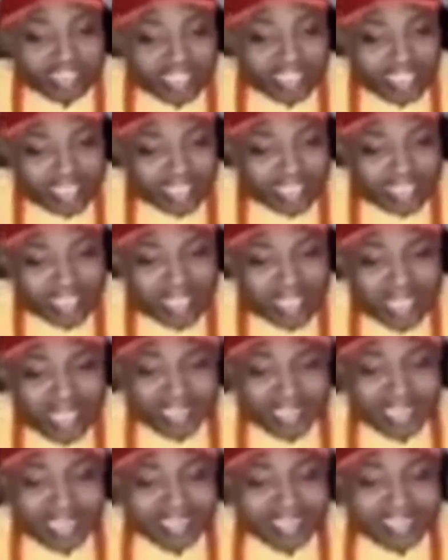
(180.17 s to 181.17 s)
key,
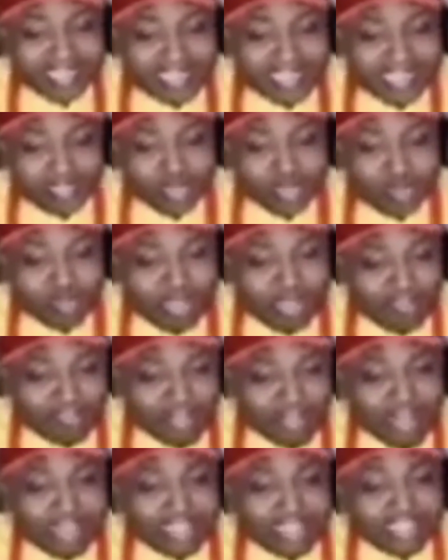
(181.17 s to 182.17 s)
and that the key to
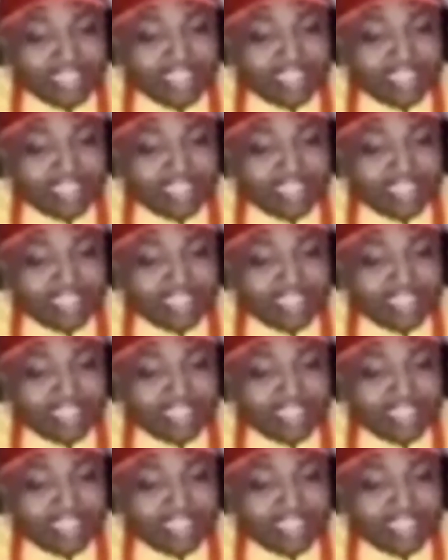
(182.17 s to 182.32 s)
Biafra is